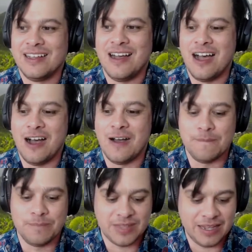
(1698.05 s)

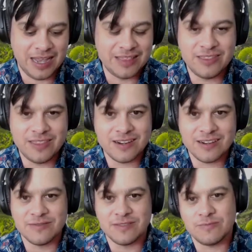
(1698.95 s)
And
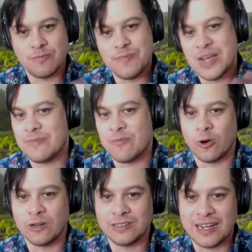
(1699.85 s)
there's many
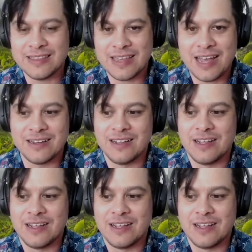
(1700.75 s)
more like that,